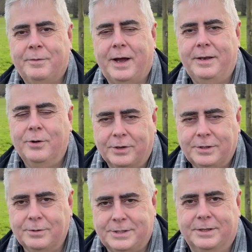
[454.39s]
and not
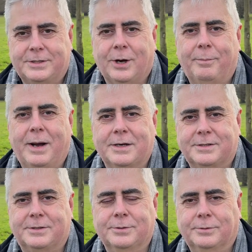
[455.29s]
using the top
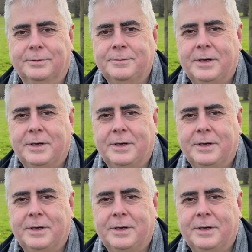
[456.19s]
bunks at all.